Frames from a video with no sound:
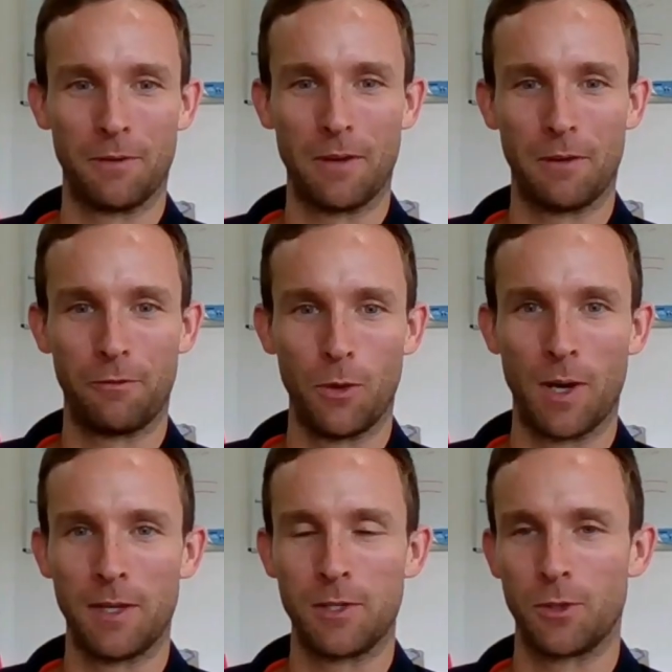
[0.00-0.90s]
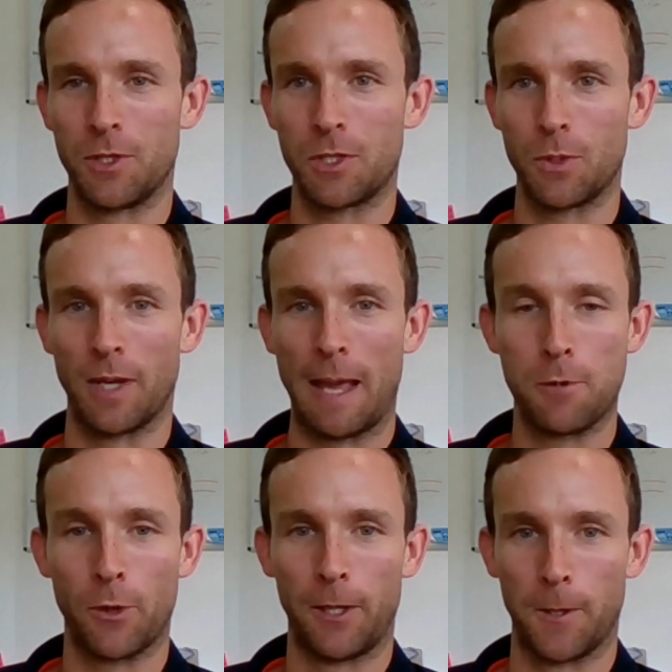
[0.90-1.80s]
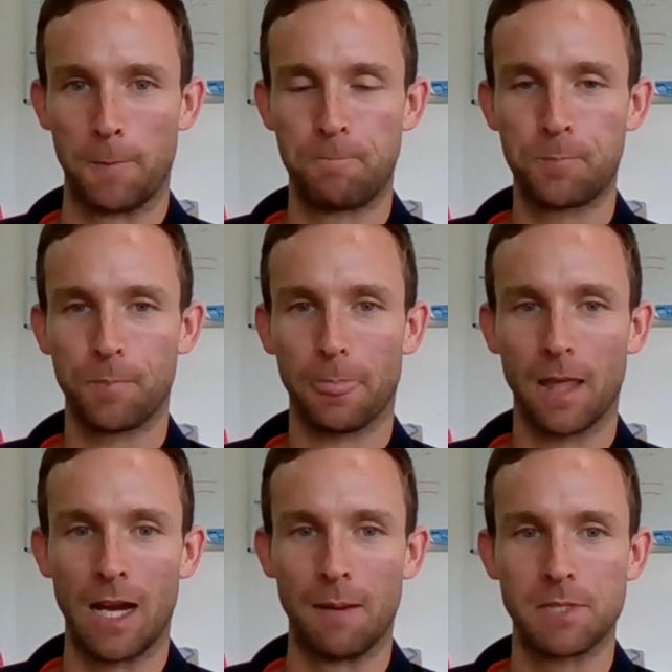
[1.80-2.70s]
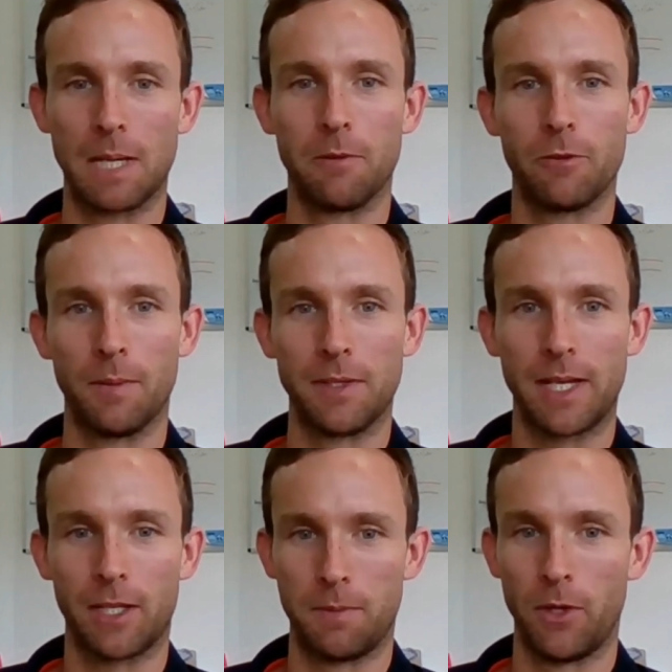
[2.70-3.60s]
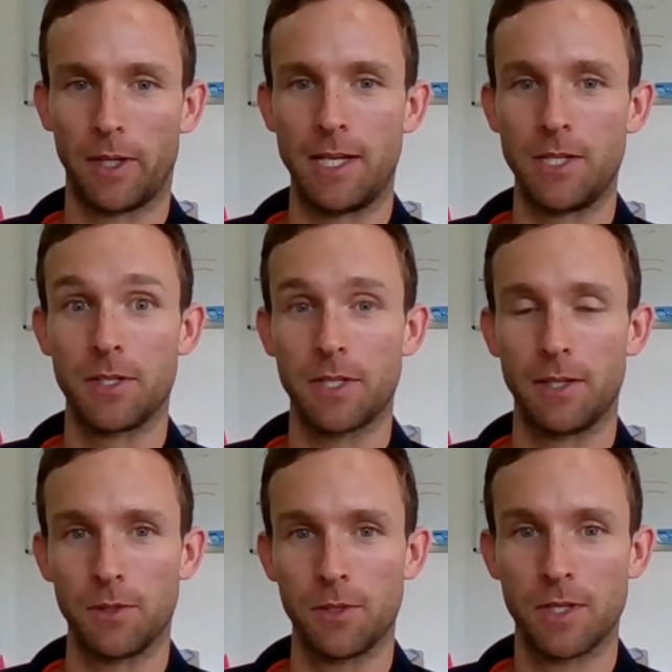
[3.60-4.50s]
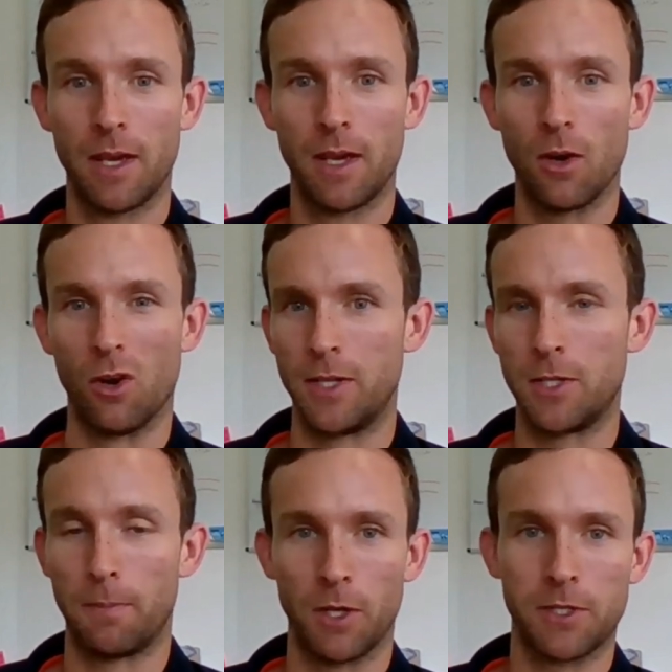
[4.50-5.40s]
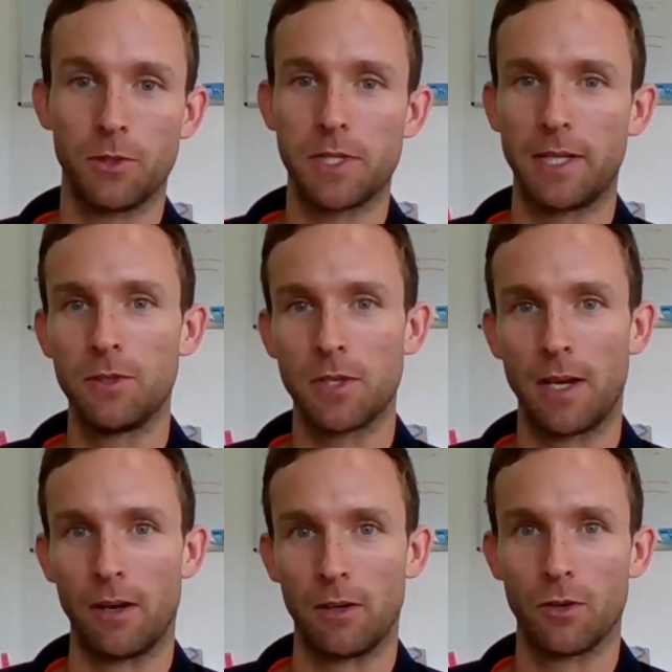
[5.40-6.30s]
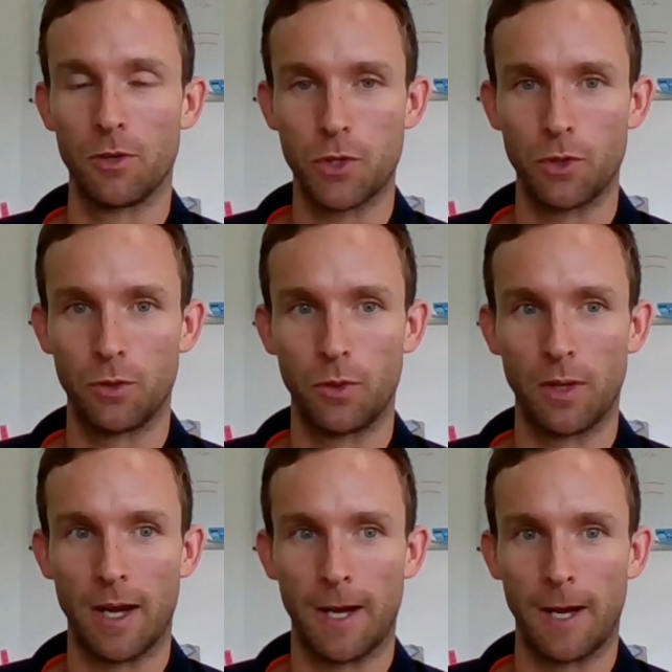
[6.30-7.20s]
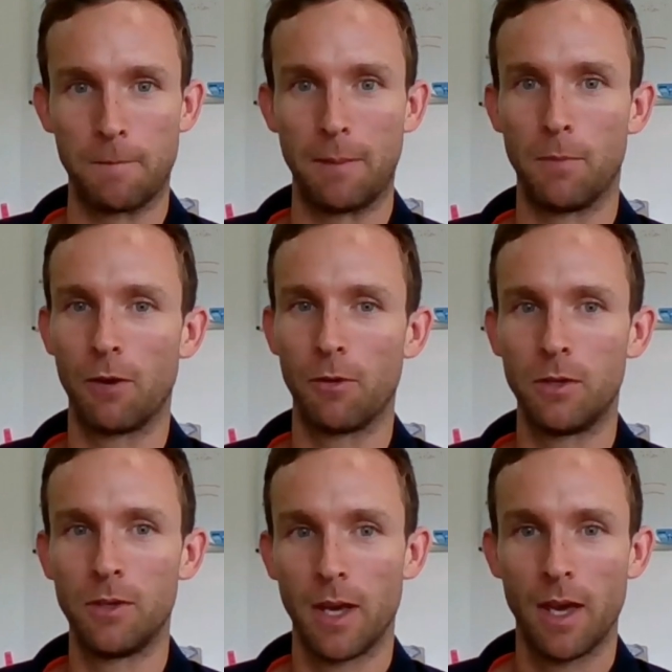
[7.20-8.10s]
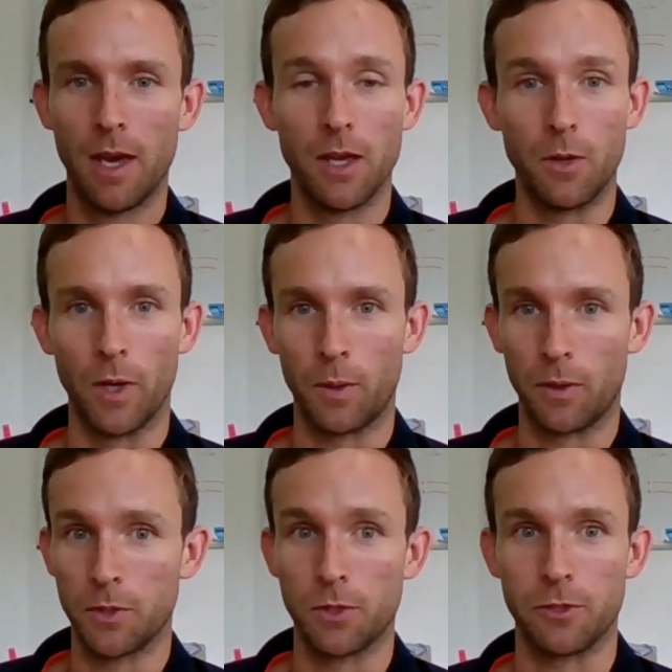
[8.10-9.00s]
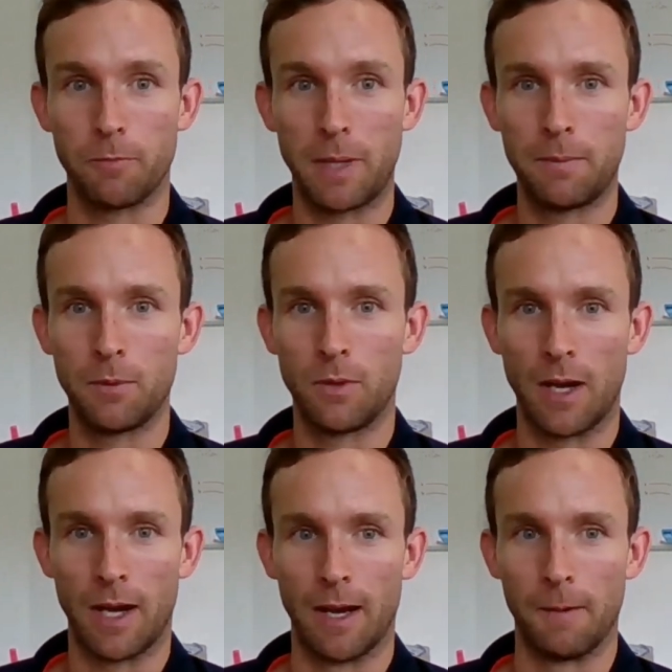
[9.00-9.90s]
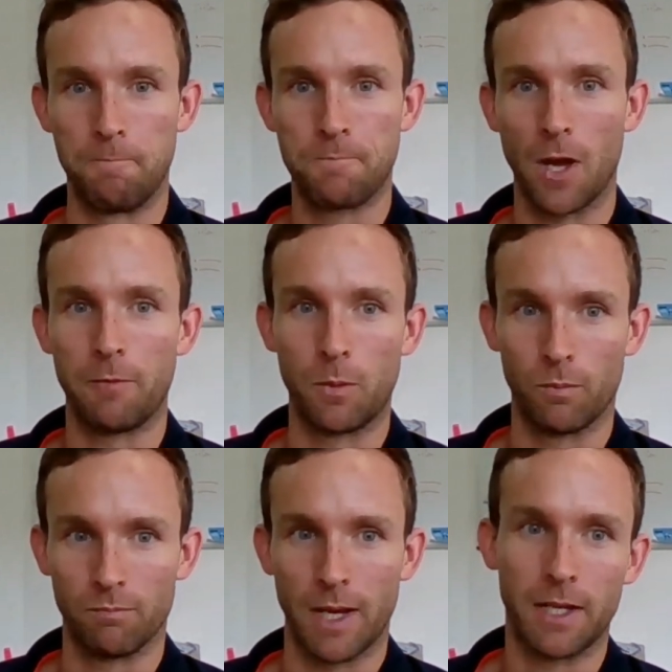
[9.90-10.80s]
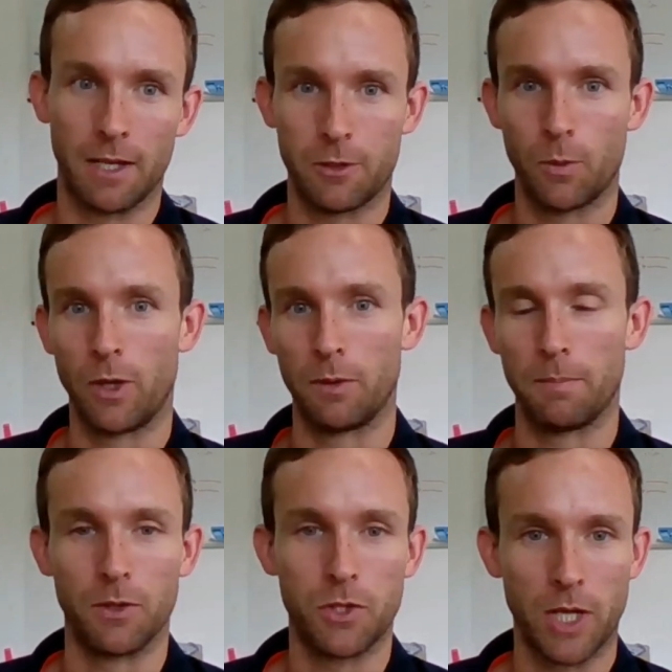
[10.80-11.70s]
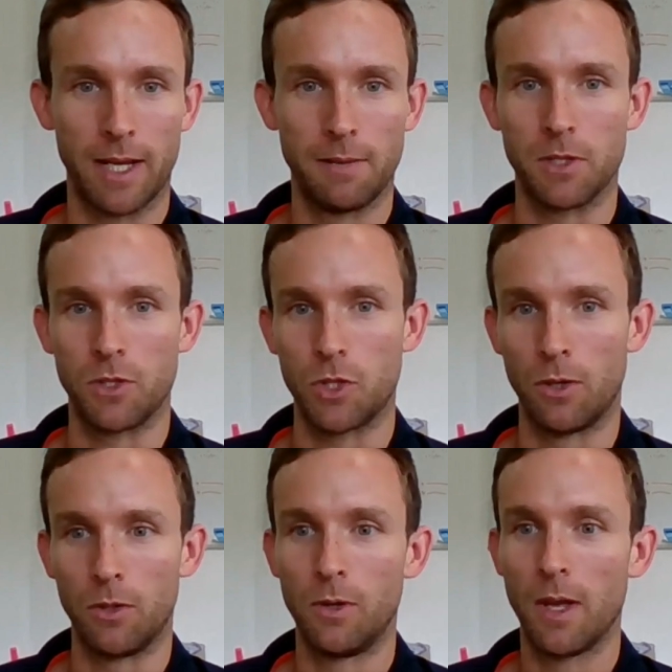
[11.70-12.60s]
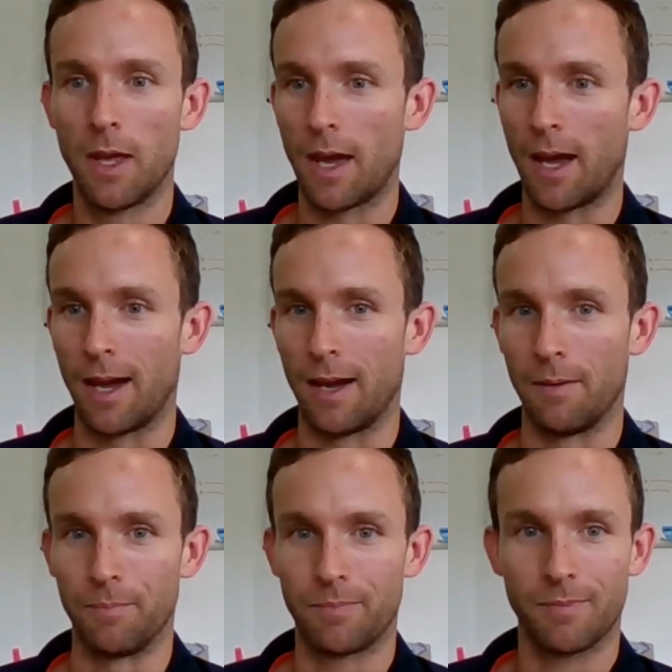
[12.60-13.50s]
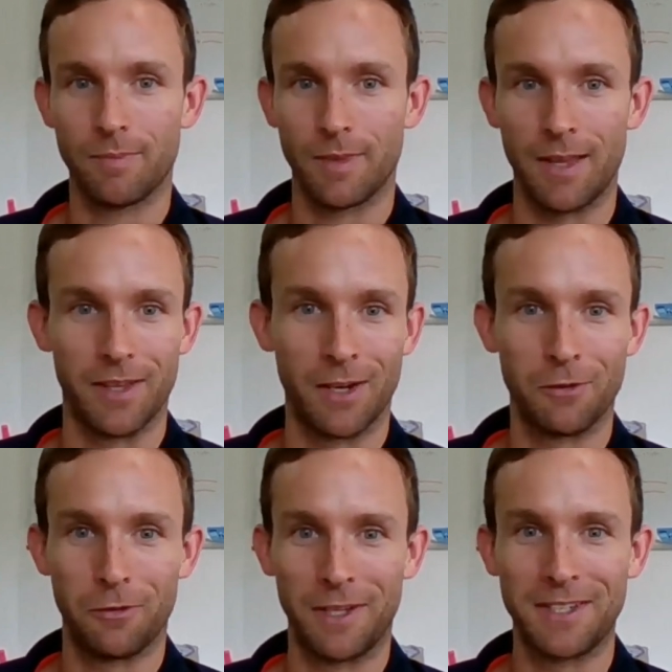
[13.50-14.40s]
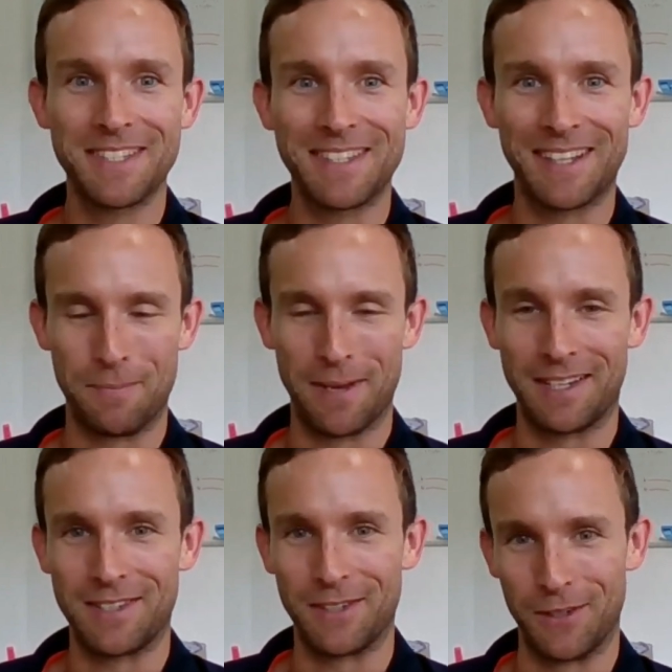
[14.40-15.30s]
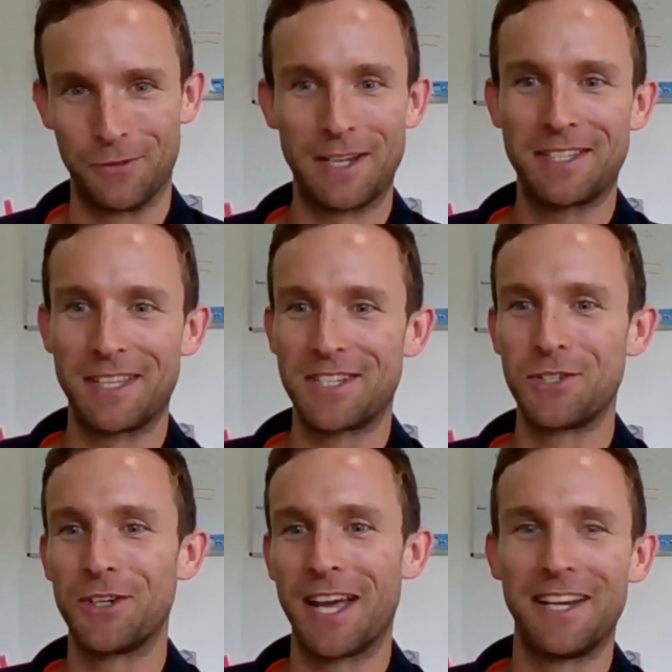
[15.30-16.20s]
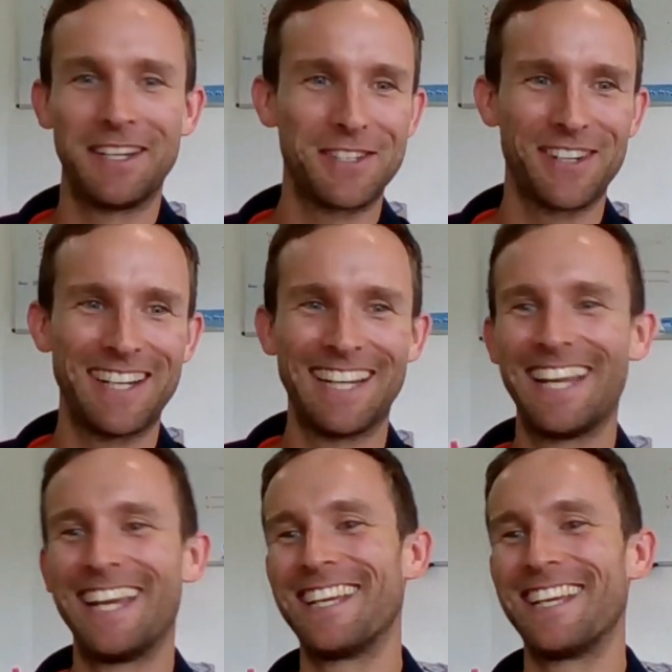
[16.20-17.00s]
But a few others, or just to elaborate on some of them, I'd say communication skills or interpersonal skills are crucial in my role. You work with all sorts of people. I've been lucky enough to work with both James and Joel. Yeah, the young fellas compared to the rest of the sugarcane industry.